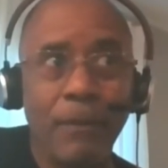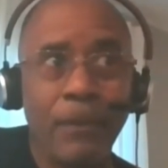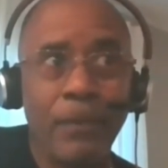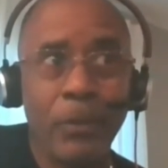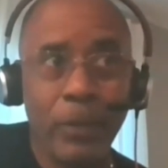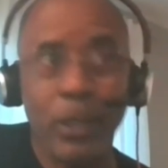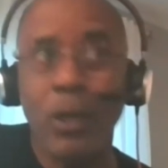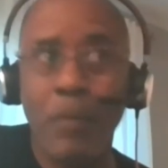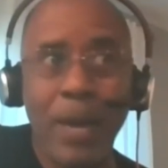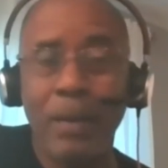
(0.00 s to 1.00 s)
we can go
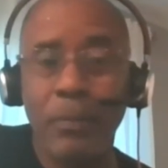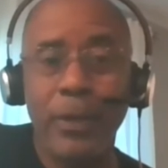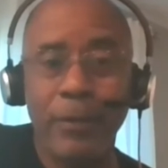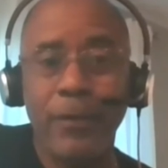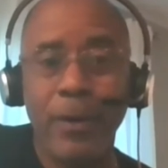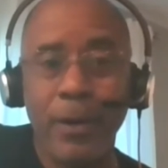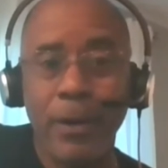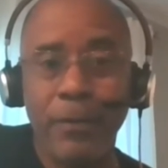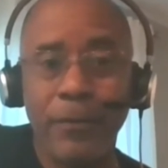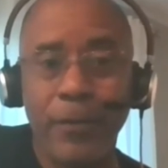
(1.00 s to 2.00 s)
back pretty
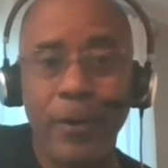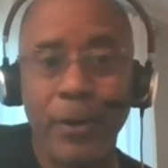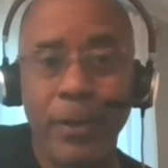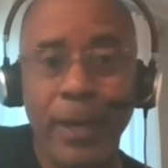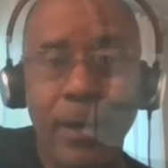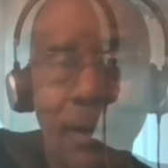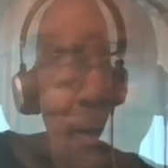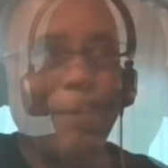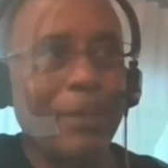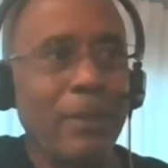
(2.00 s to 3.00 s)
far there.
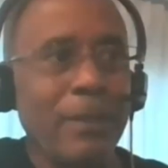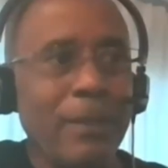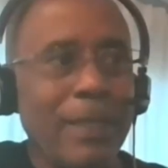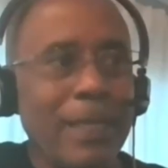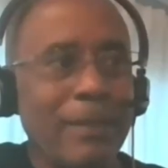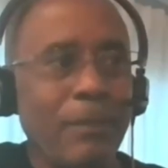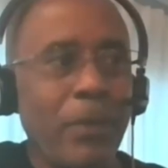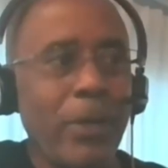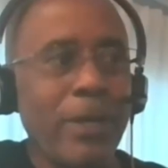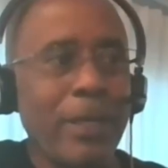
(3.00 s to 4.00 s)
That's a
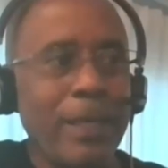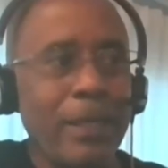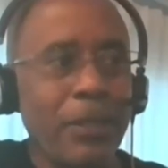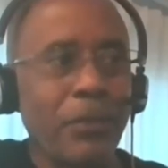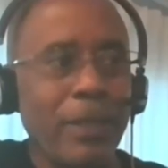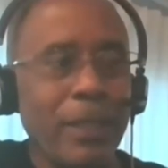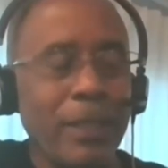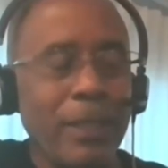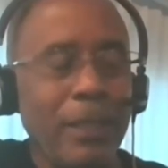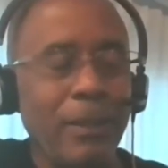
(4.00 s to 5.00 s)
part of the history that
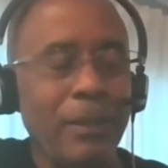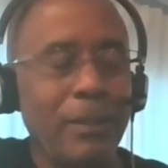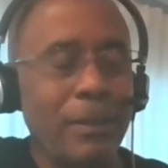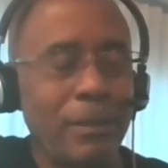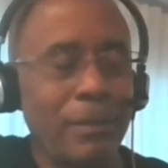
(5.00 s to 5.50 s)
needs